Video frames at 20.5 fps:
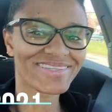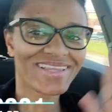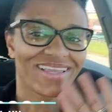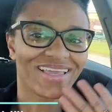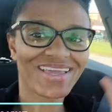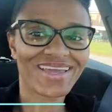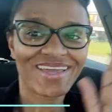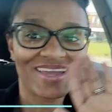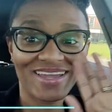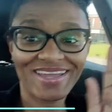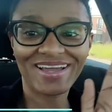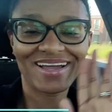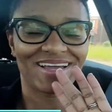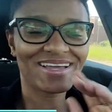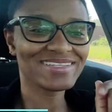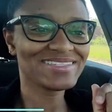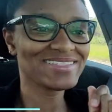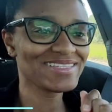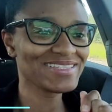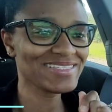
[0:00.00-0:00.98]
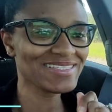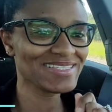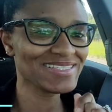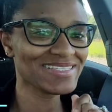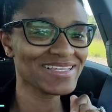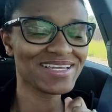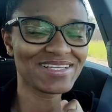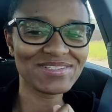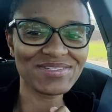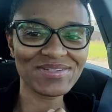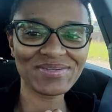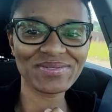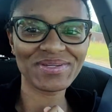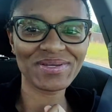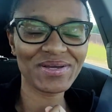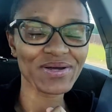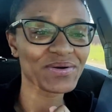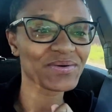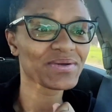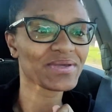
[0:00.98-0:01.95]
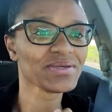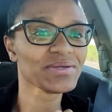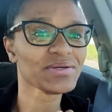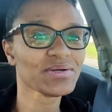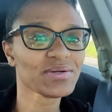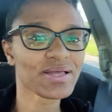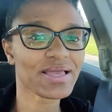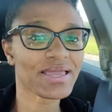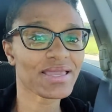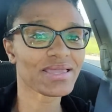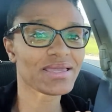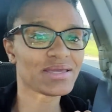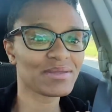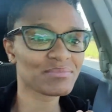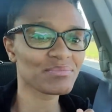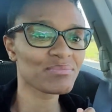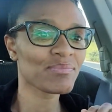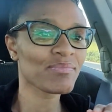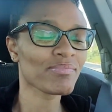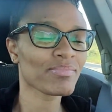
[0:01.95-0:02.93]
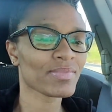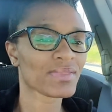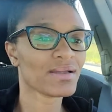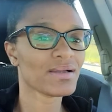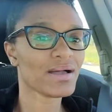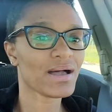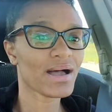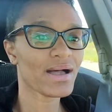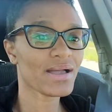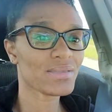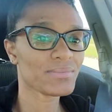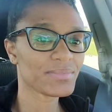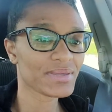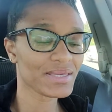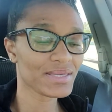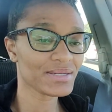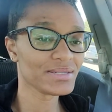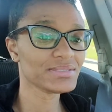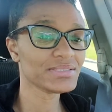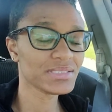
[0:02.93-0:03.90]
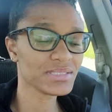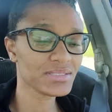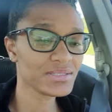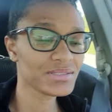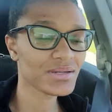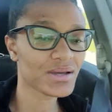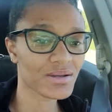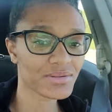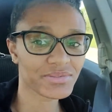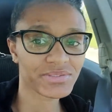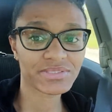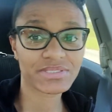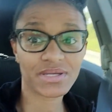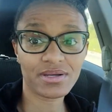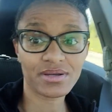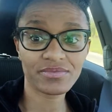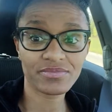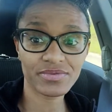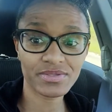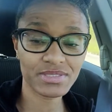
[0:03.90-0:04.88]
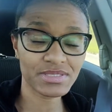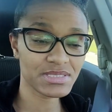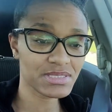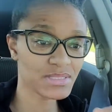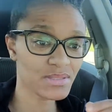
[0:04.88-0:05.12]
Hey guys, this is Sandra Nicole Hill and I am headed to the doctor's office.